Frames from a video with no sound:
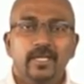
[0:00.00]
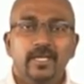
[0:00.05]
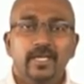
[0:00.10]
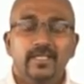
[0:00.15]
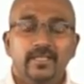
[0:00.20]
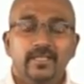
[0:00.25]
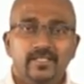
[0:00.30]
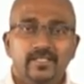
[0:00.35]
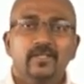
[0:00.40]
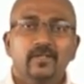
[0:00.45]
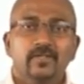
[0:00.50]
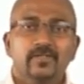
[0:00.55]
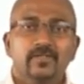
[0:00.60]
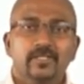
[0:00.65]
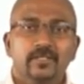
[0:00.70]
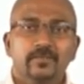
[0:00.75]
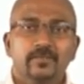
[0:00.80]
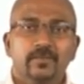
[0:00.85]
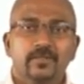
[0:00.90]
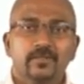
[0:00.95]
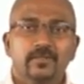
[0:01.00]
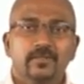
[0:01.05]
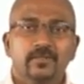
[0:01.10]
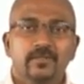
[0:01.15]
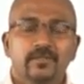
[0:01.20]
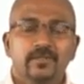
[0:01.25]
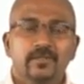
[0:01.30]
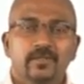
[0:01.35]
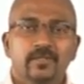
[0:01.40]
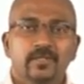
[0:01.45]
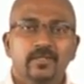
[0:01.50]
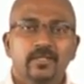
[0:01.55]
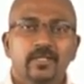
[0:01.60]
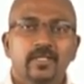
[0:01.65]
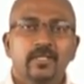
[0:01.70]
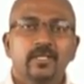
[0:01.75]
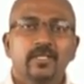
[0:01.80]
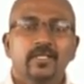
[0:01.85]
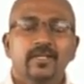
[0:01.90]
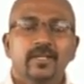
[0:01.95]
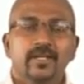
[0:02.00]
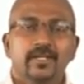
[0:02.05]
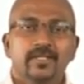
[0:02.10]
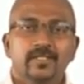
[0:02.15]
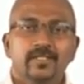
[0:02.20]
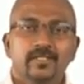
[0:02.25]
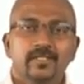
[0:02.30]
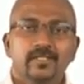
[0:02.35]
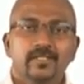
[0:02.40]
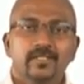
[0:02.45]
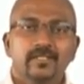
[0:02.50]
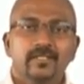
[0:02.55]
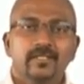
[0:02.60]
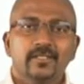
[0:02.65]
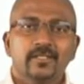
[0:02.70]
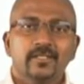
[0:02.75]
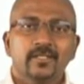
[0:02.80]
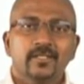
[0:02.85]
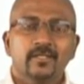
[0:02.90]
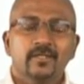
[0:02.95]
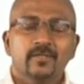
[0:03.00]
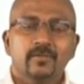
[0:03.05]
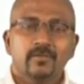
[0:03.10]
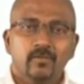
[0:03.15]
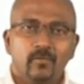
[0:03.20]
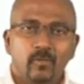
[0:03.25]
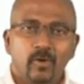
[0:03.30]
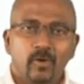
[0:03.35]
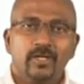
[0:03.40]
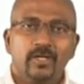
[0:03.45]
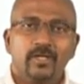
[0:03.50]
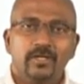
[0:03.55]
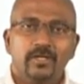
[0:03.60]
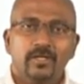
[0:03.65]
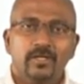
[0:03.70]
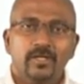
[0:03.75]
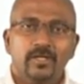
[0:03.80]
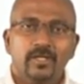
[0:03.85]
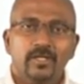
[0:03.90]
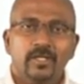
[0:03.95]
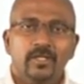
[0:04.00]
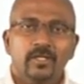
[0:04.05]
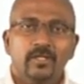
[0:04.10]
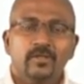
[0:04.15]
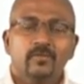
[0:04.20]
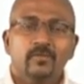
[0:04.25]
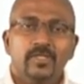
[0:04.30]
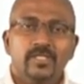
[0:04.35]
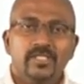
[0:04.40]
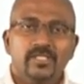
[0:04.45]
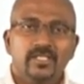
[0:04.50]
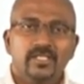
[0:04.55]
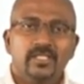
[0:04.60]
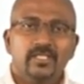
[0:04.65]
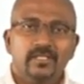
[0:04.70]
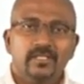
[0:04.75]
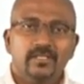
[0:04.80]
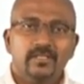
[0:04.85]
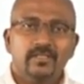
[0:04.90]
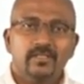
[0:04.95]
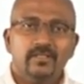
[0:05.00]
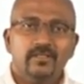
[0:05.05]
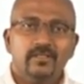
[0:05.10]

And this concept is what we see